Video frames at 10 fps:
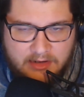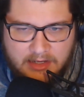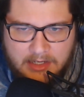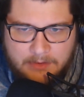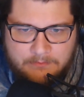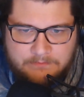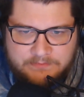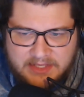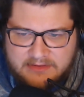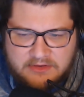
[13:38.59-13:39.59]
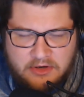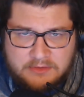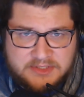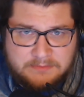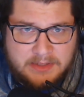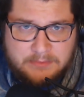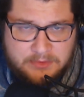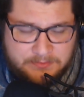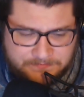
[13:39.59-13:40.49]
Not that there aren't some people